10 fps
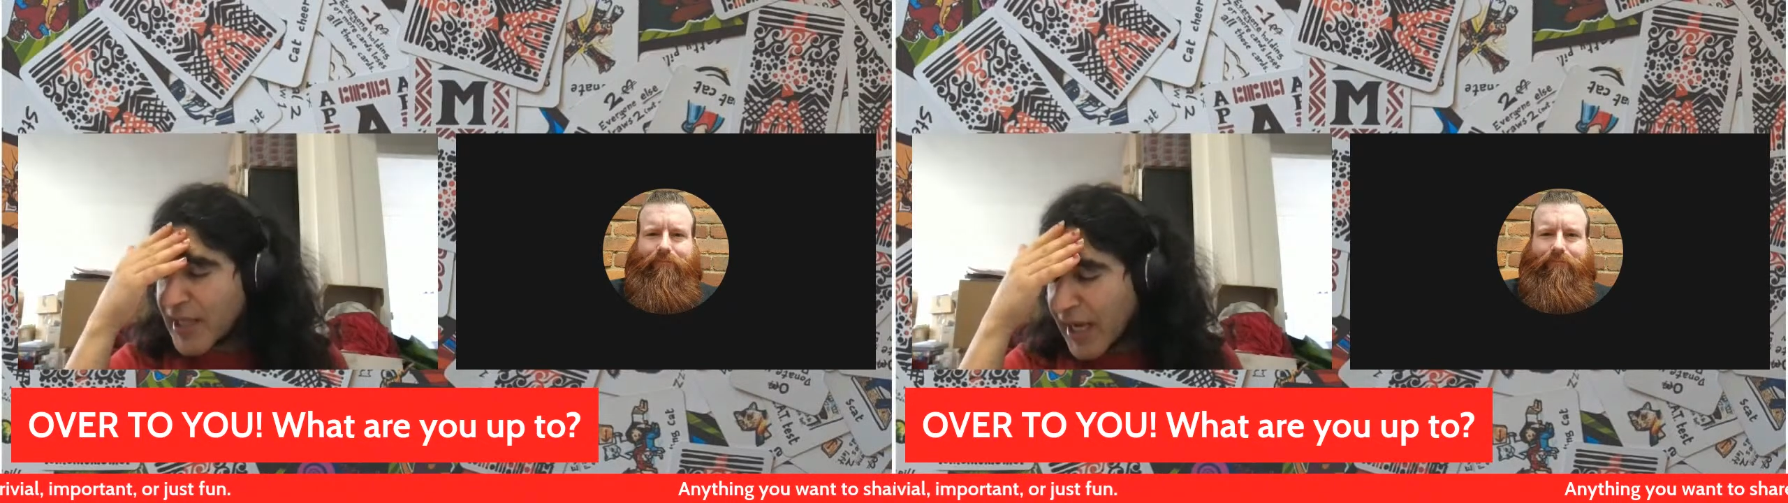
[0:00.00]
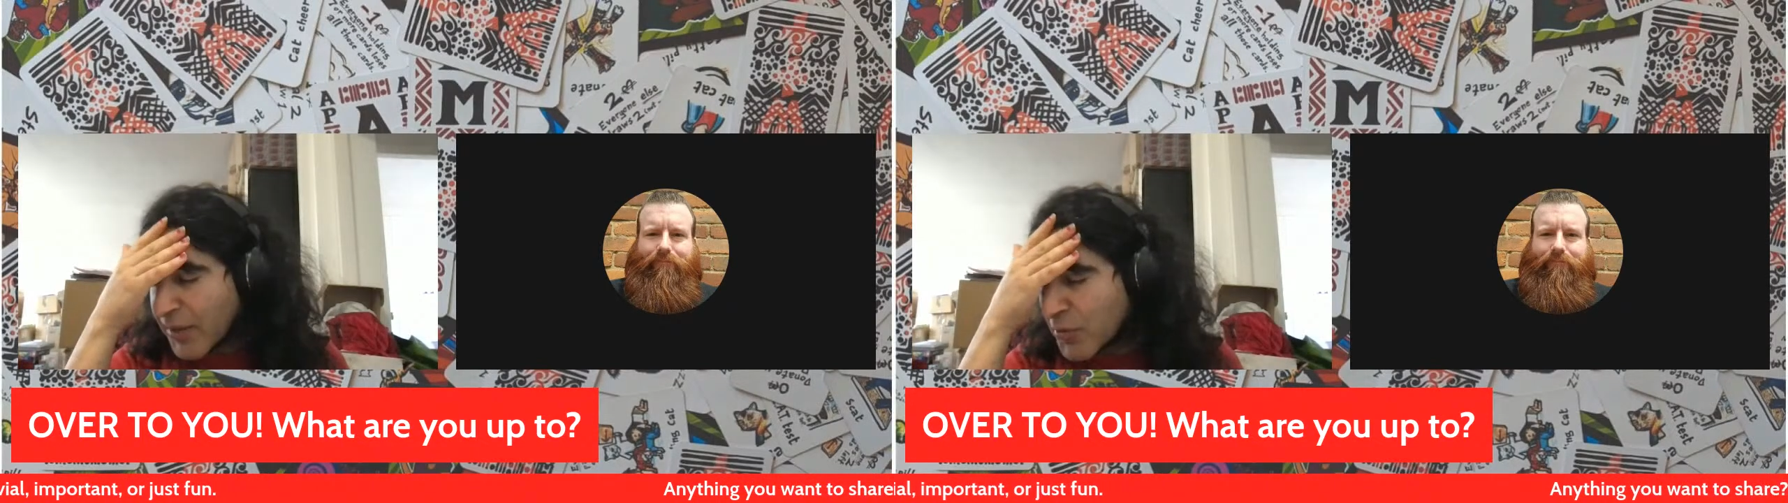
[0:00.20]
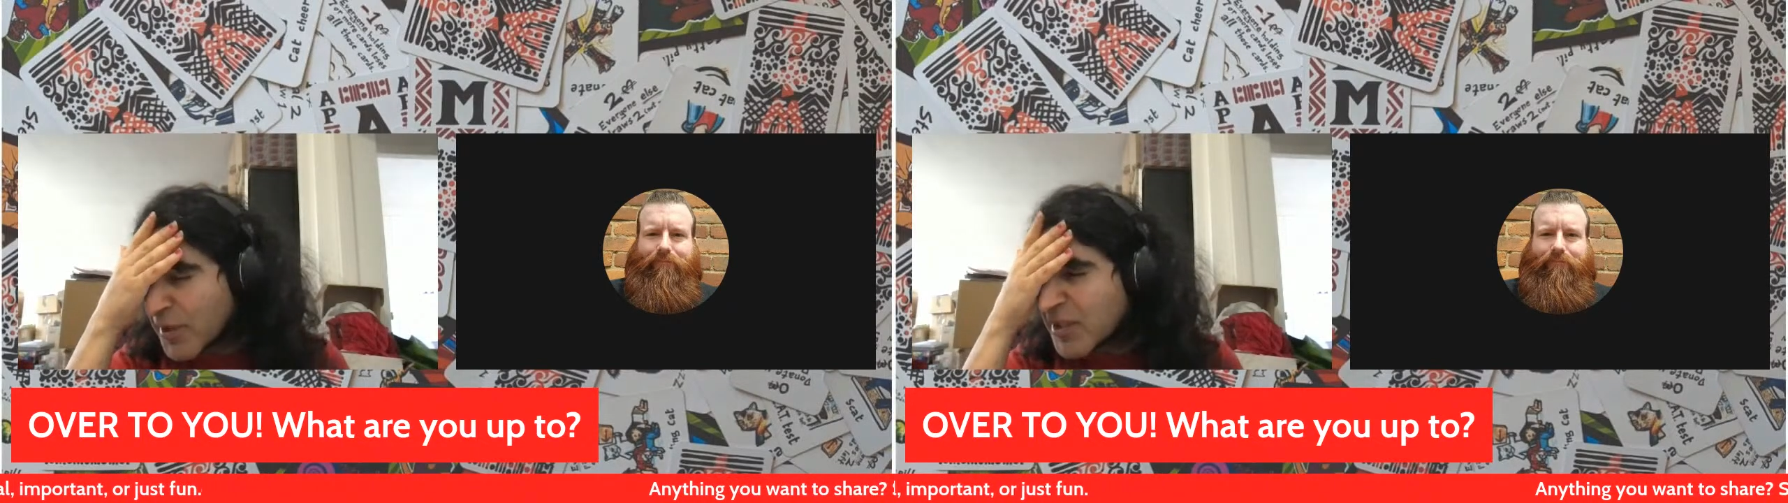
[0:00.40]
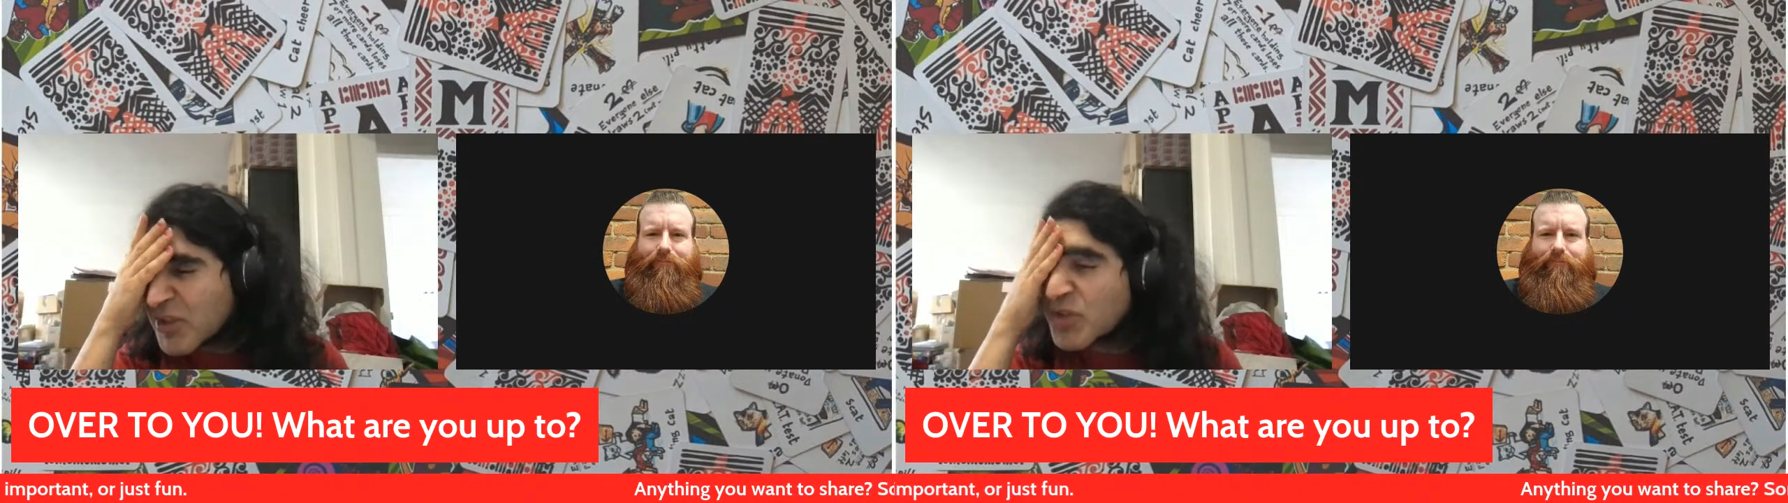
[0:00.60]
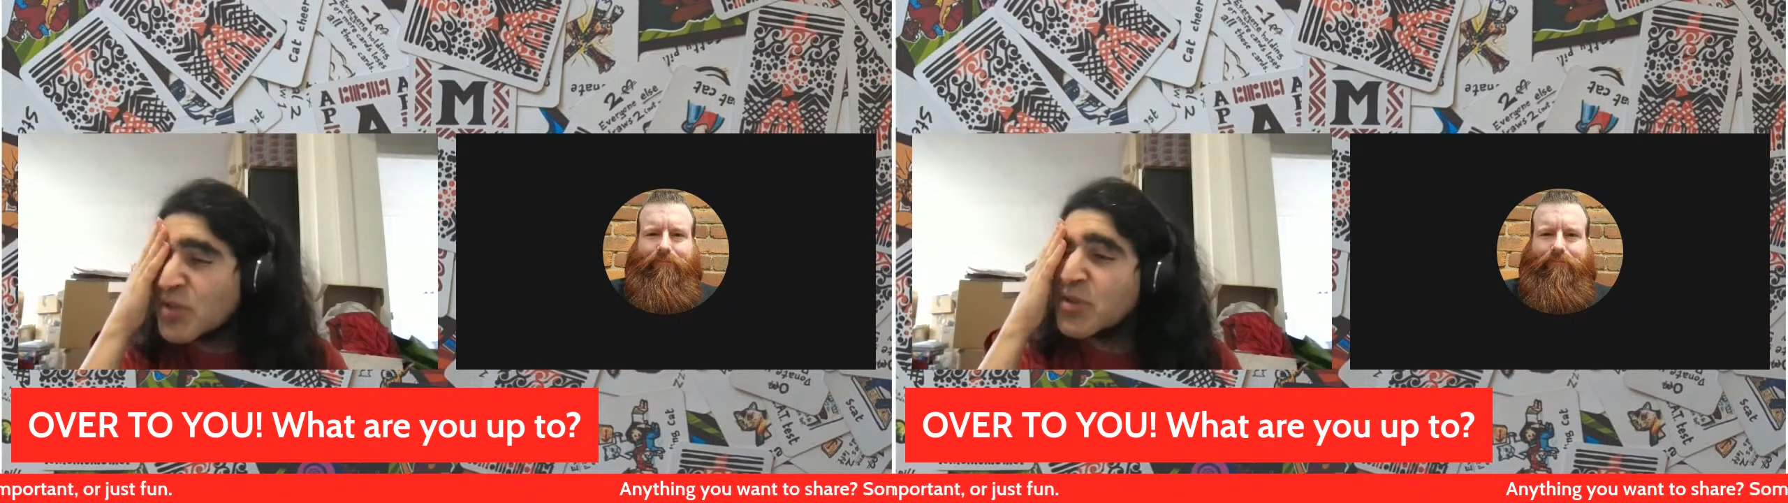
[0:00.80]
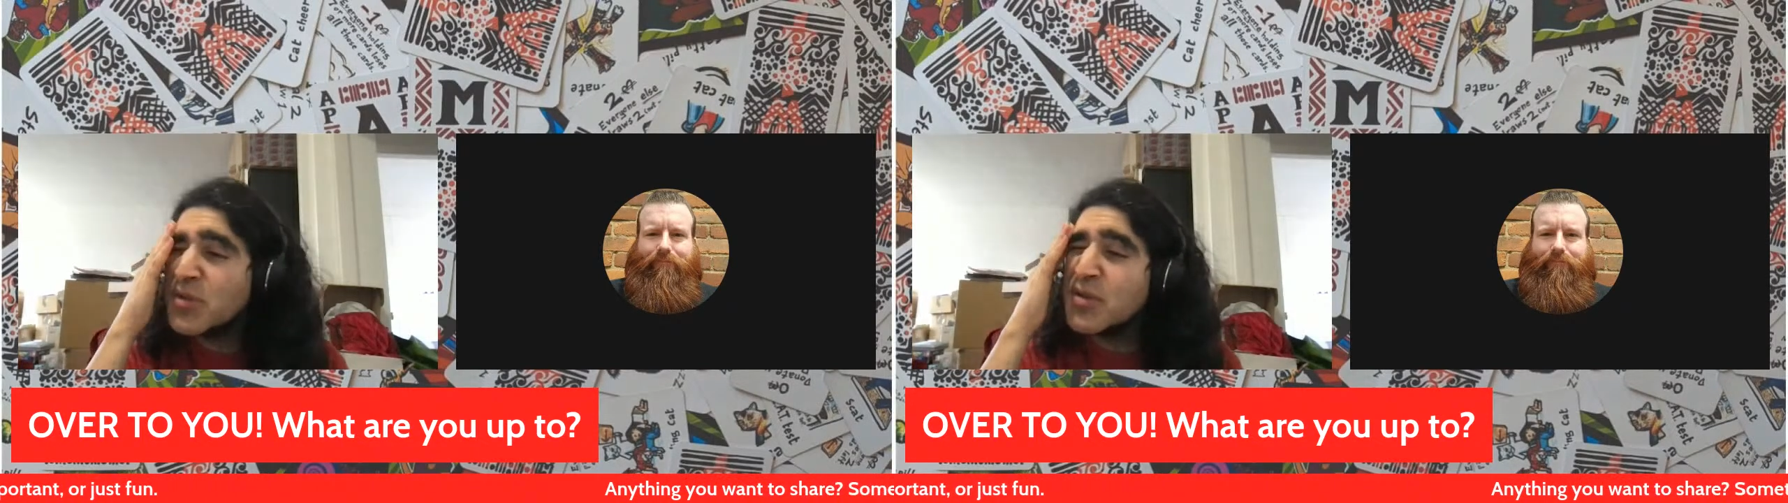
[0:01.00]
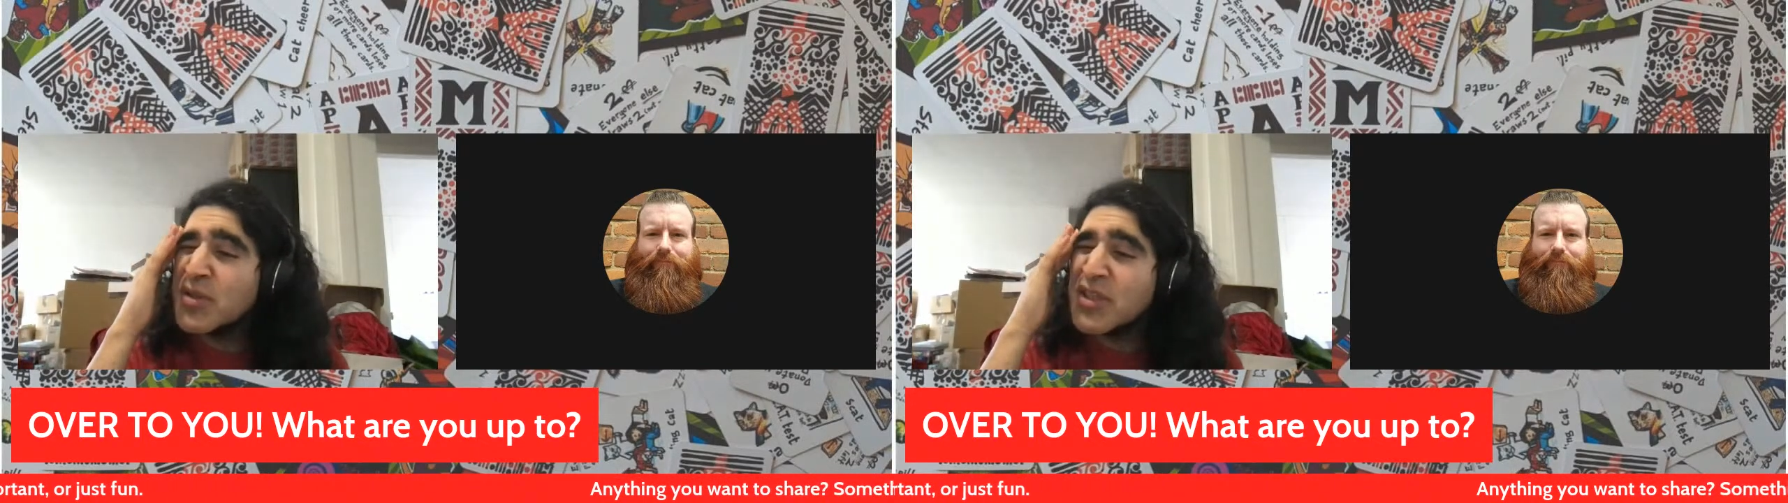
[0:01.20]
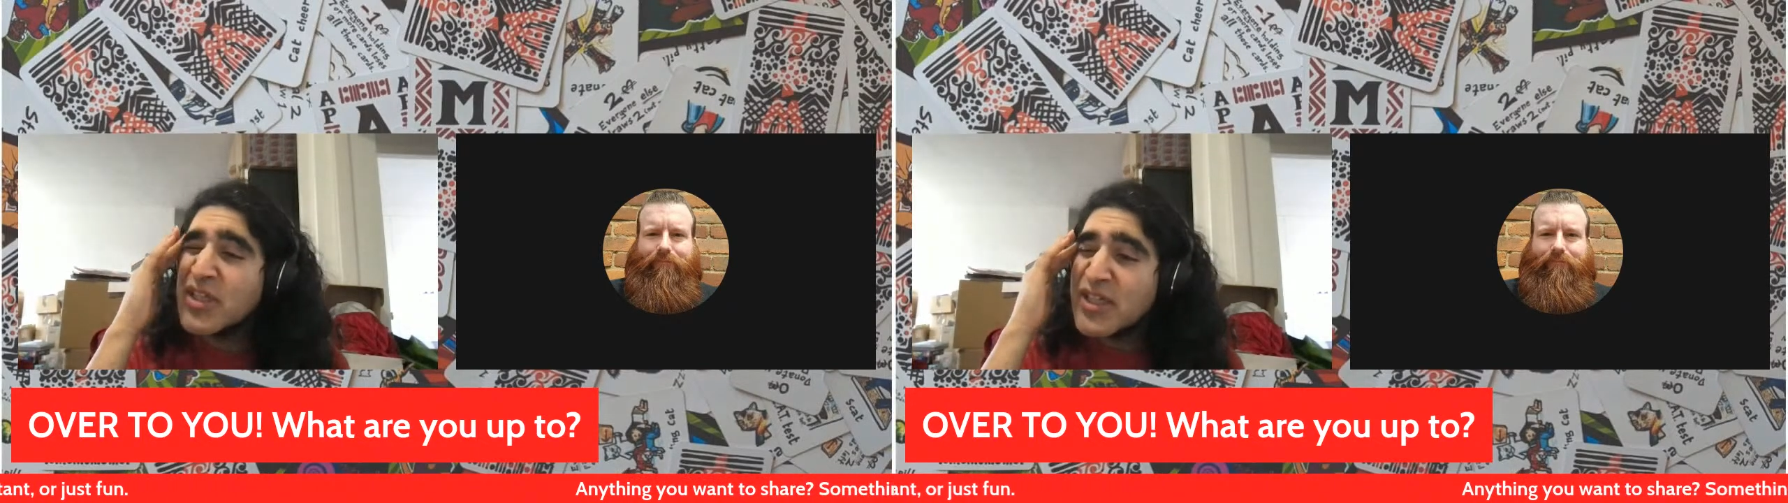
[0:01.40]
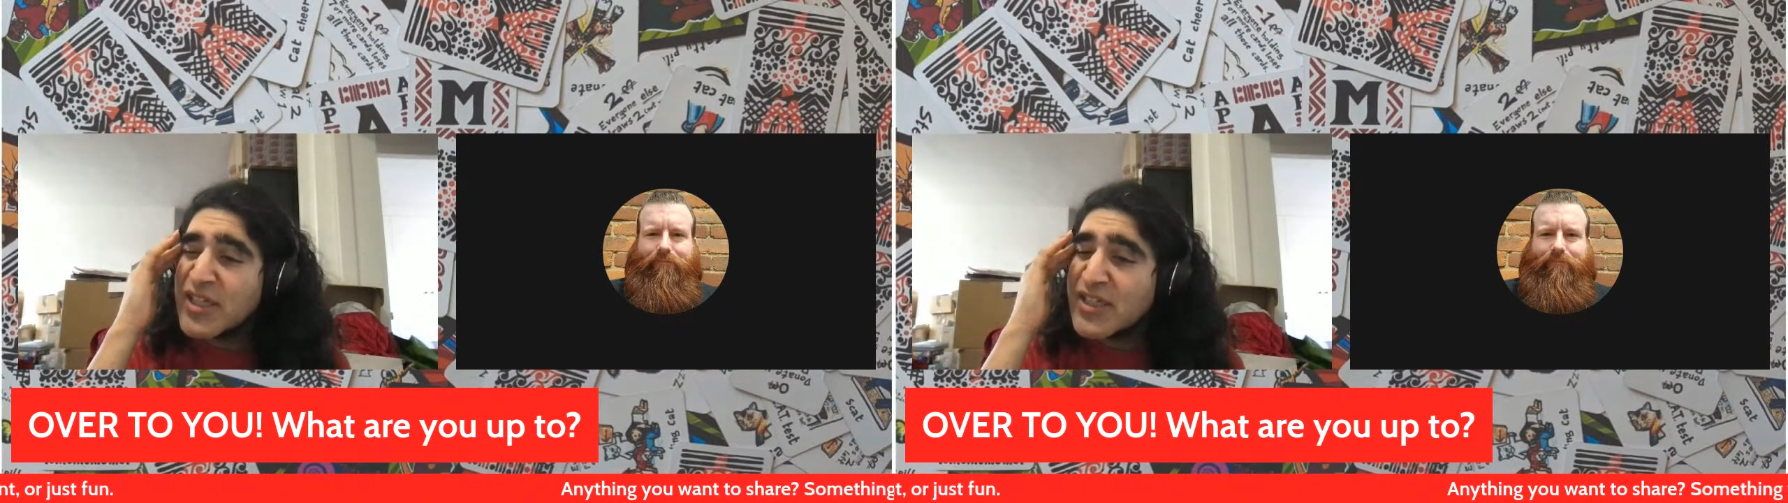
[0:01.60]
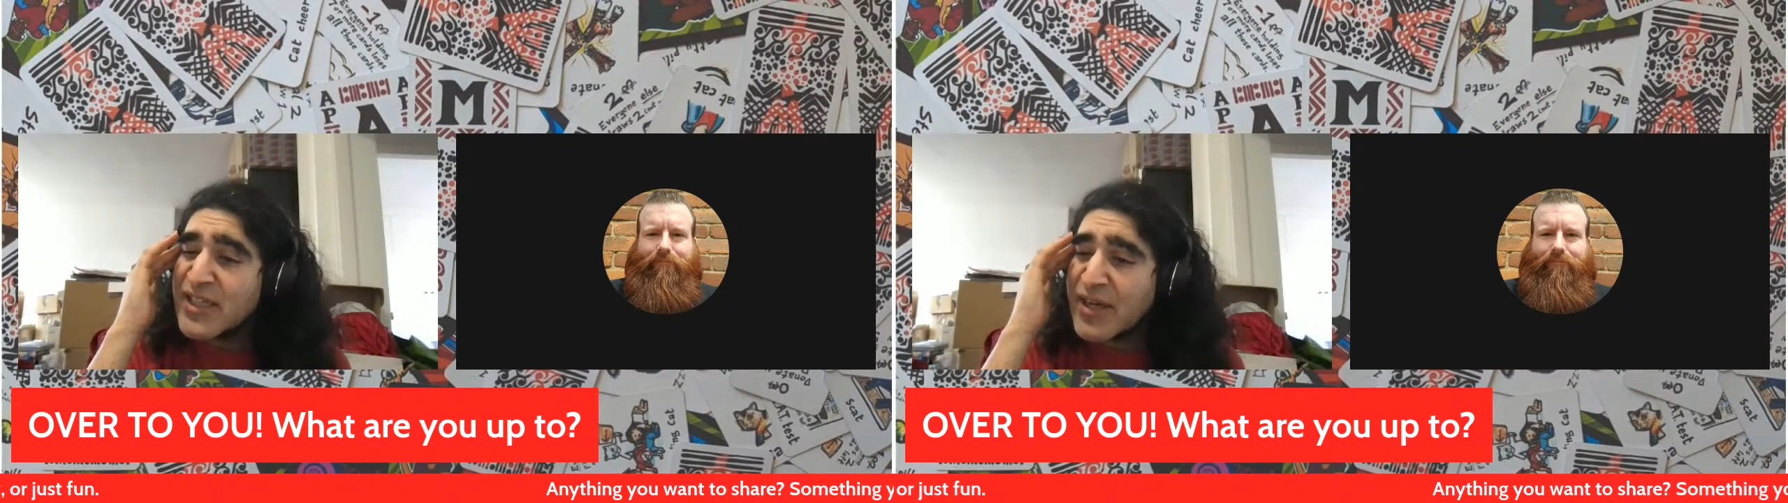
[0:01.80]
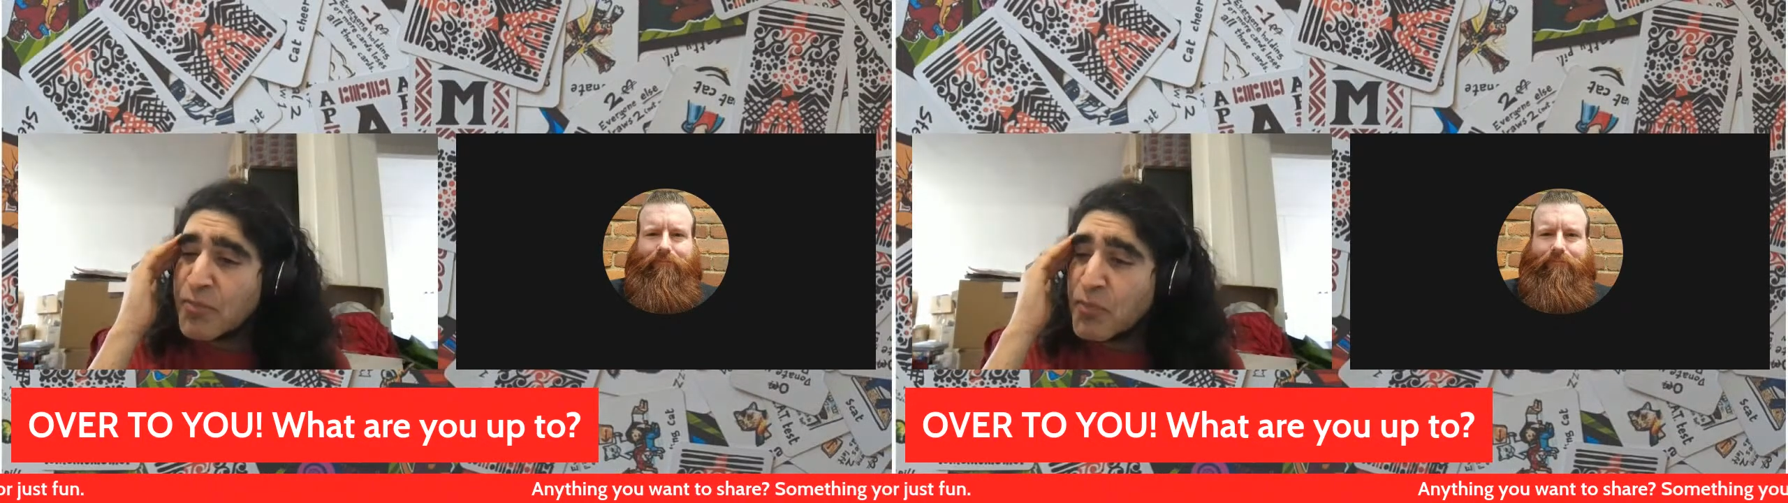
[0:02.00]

I'm going to, yeah,